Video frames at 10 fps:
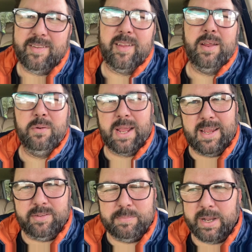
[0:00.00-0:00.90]
then he'll get
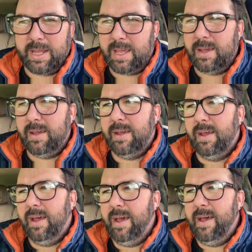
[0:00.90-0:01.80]
his money.
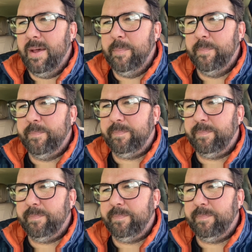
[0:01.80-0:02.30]
But